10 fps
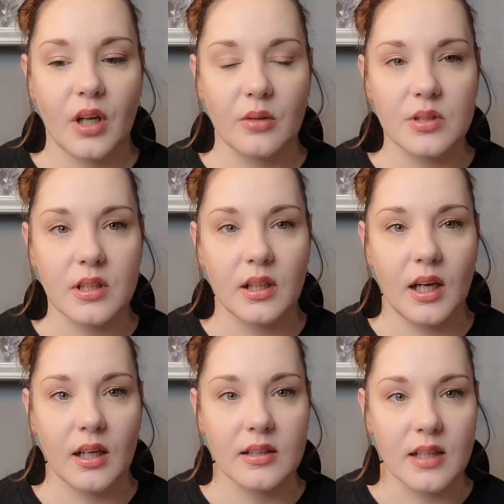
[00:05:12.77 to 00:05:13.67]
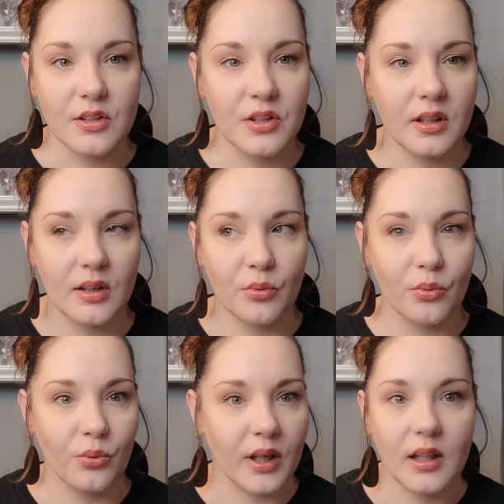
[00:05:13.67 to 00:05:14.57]
I was like, yeah, it's actually like
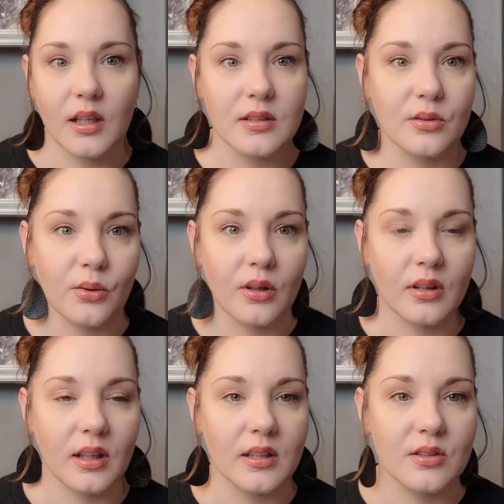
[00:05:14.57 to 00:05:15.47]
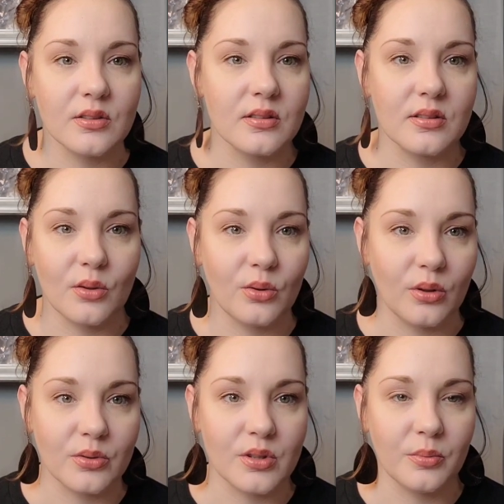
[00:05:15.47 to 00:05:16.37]
right next door. Like it's so
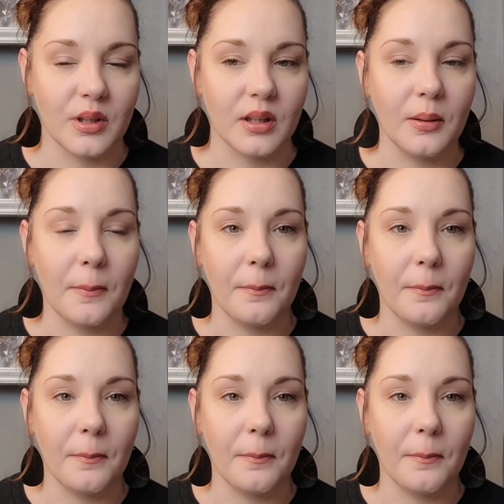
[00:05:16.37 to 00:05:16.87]
close to me.